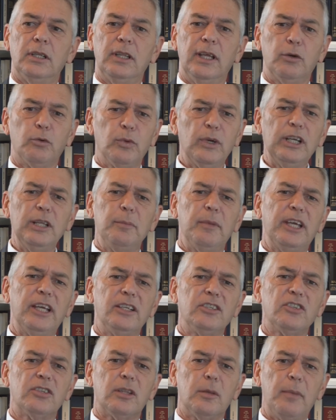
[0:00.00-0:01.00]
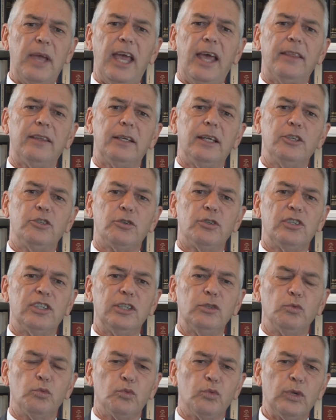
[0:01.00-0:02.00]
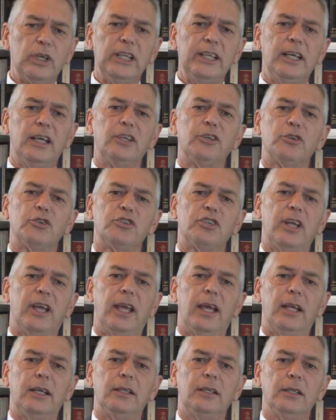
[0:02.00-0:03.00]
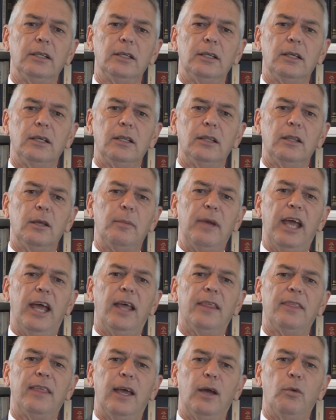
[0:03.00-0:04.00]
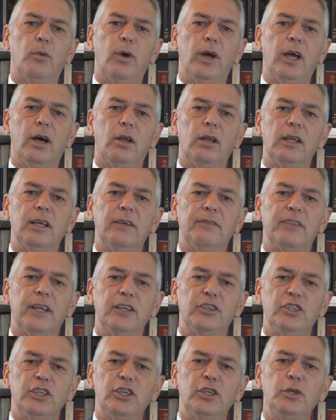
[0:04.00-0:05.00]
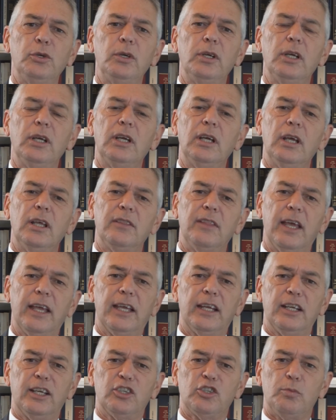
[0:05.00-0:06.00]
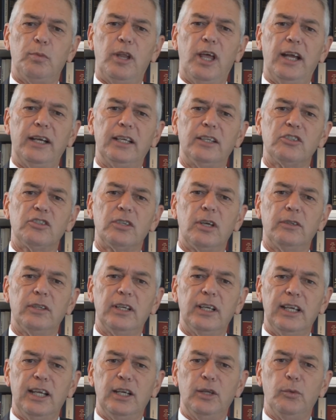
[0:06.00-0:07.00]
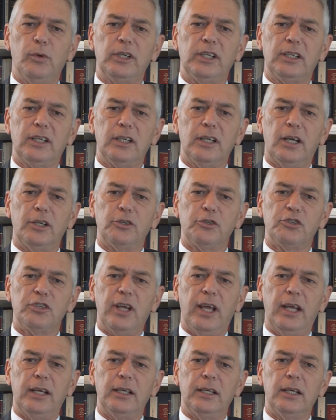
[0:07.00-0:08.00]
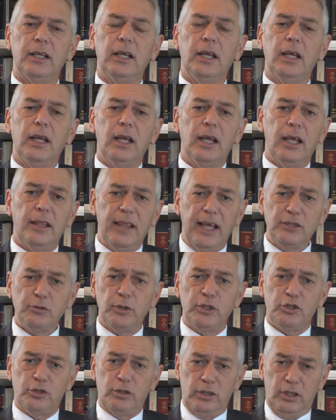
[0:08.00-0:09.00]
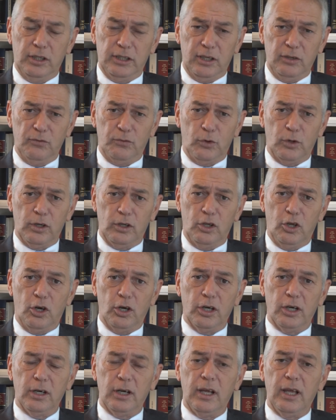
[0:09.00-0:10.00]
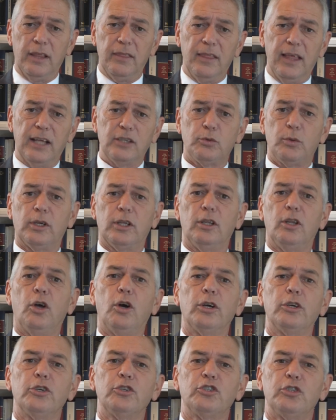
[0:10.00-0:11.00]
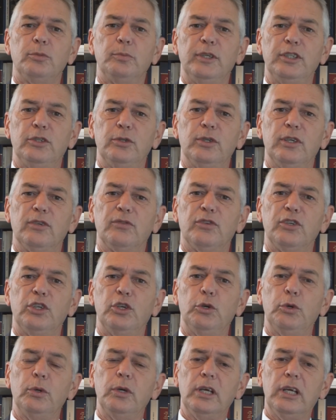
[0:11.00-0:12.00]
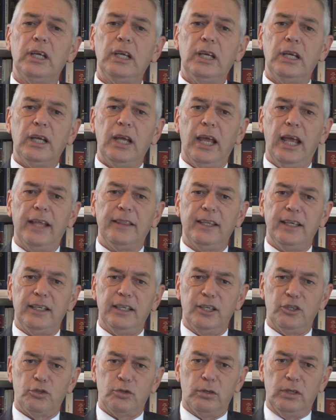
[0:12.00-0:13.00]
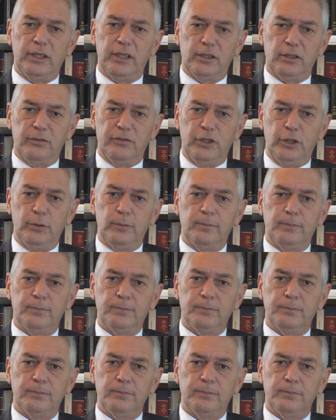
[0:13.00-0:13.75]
It really means the math teacher didn't really understand the math that well. If they do, they can explain it so that anyone can understand it. And that's what you're looking for in a lawyer, and that's what a lawyer should be doing for you at the initial interview.